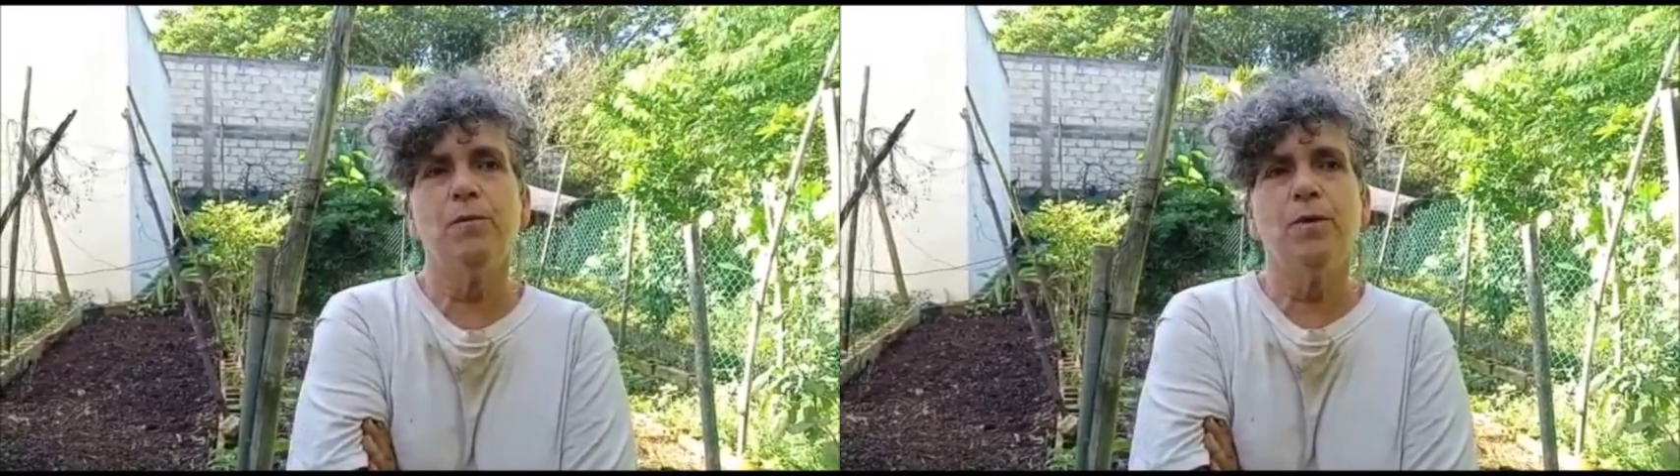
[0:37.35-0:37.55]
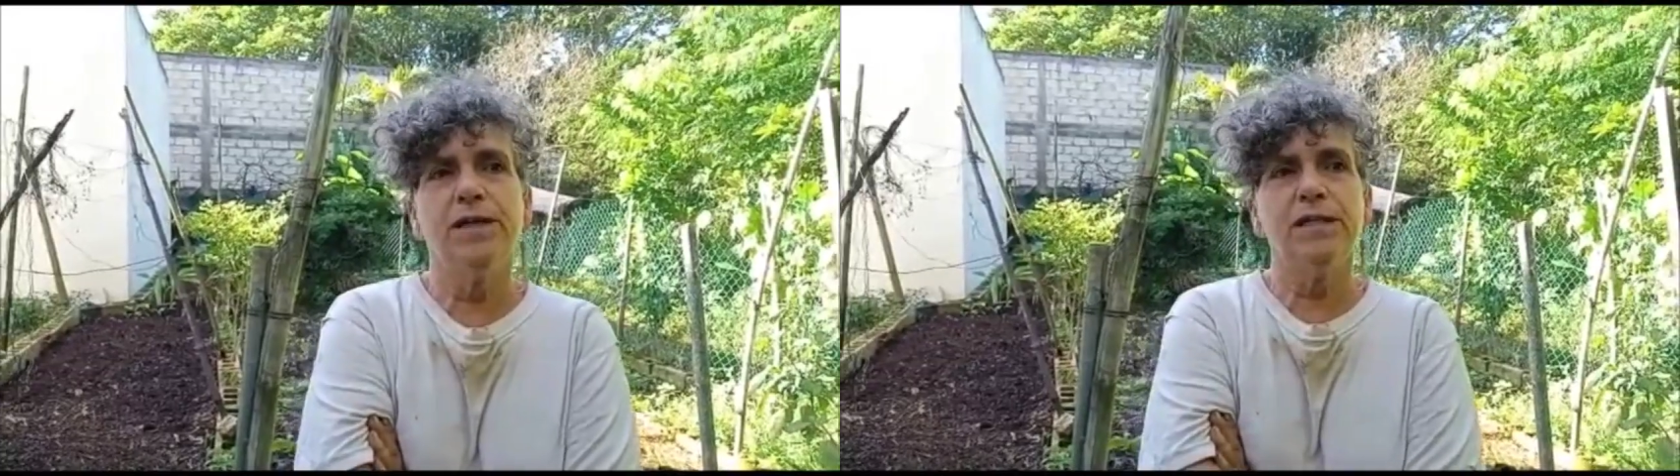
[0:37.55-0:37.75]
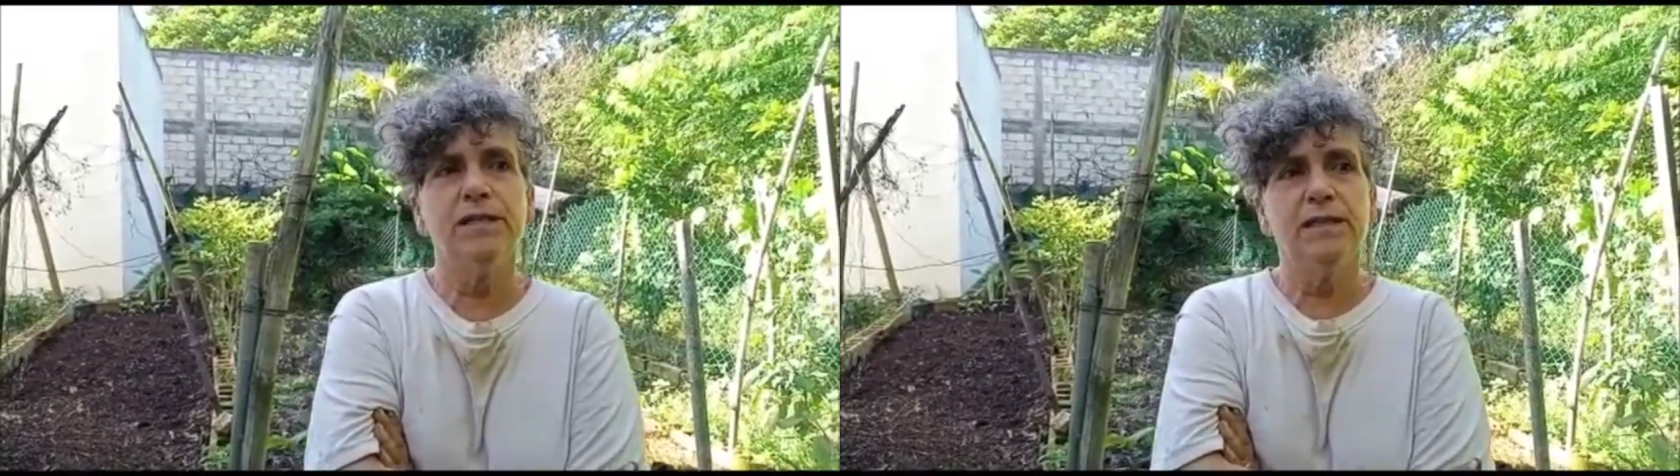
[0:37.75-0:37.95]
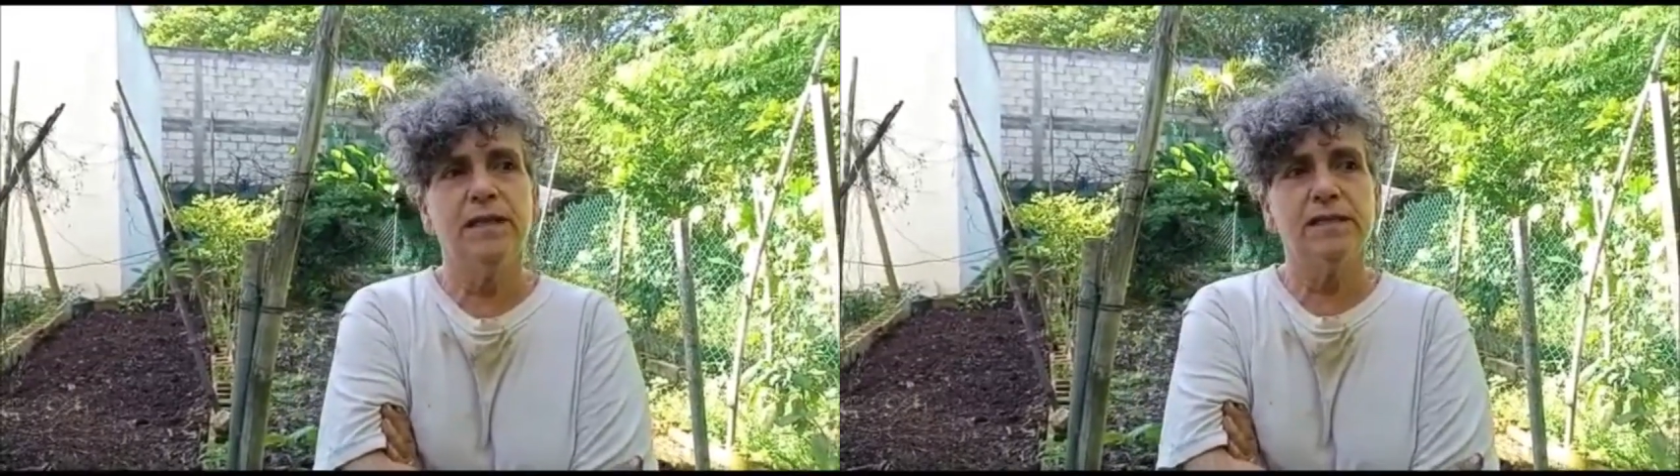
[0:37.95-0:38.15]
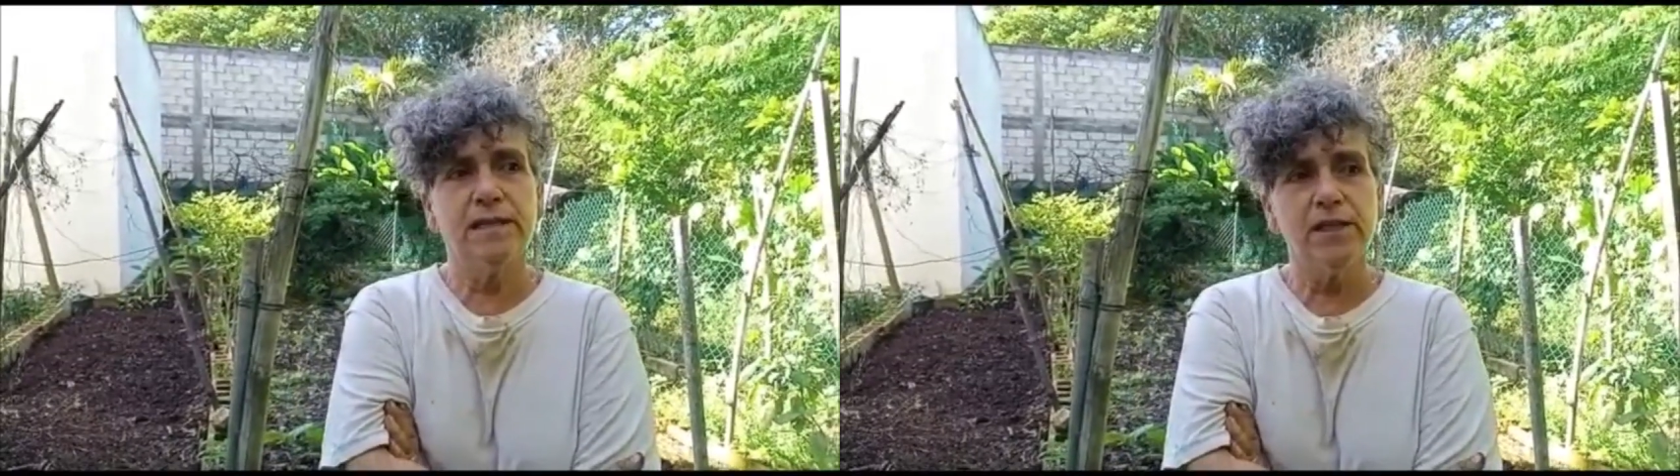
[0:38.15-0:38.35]
What is
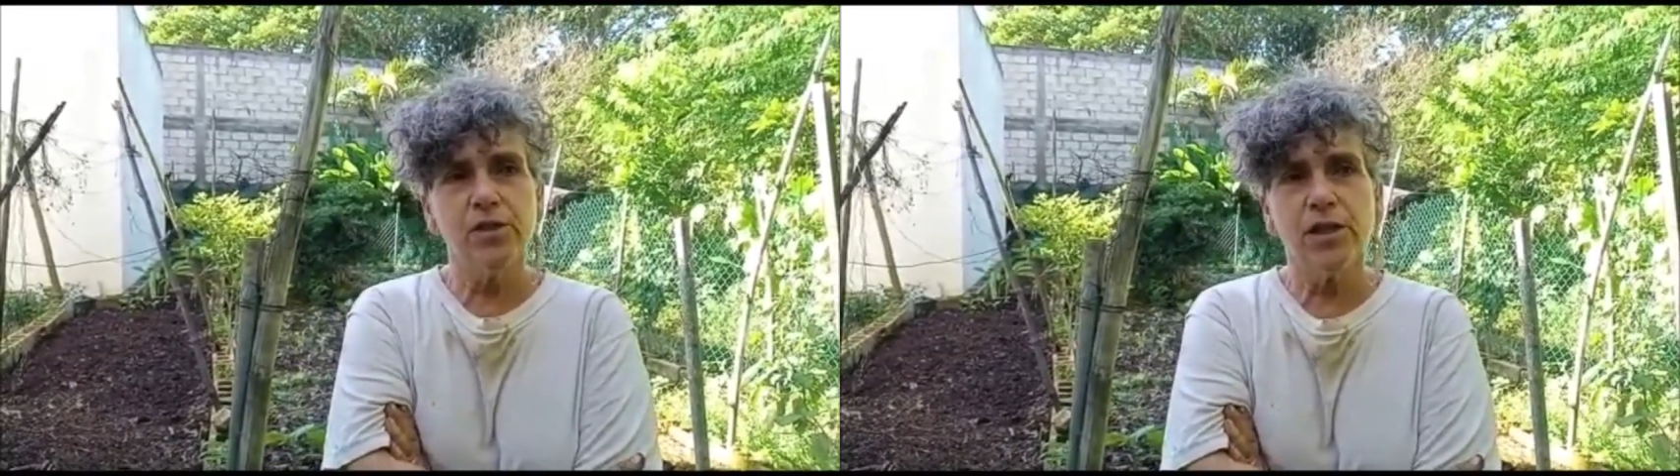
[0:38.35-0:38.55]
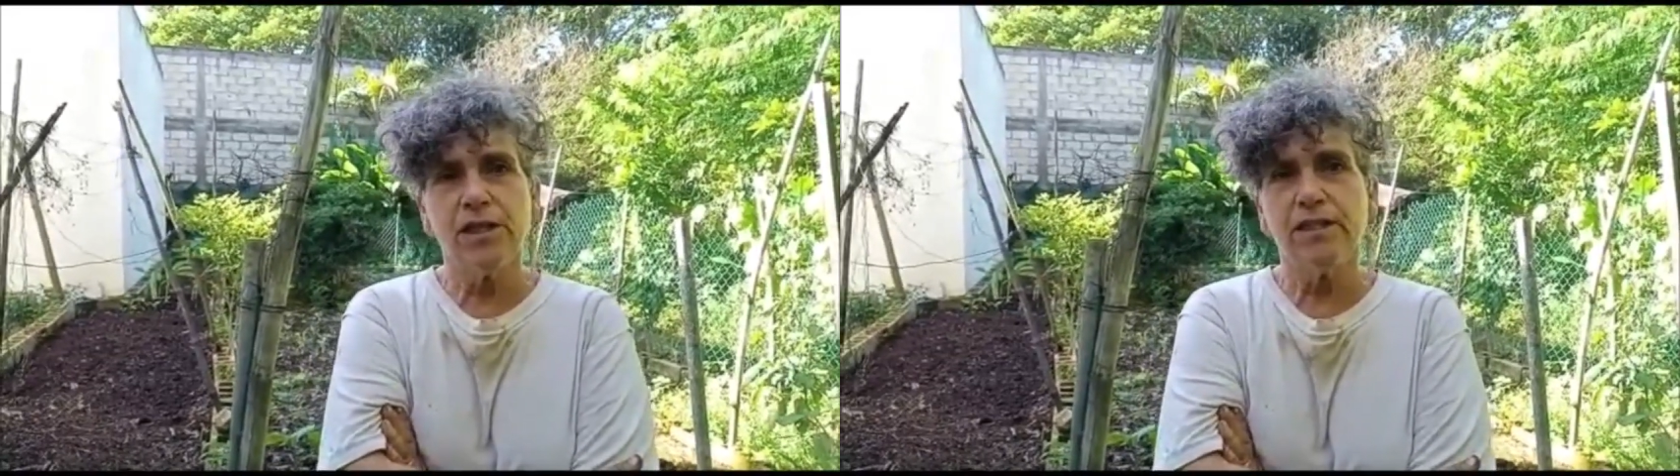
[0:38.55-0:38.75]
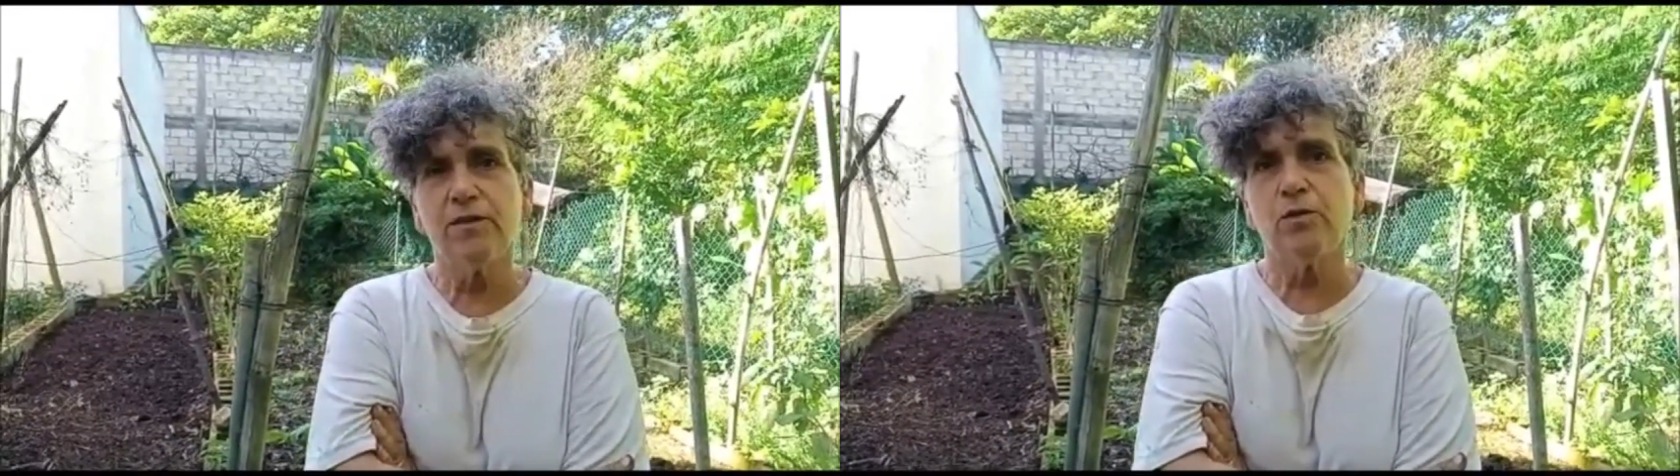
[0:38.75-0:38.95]
essential is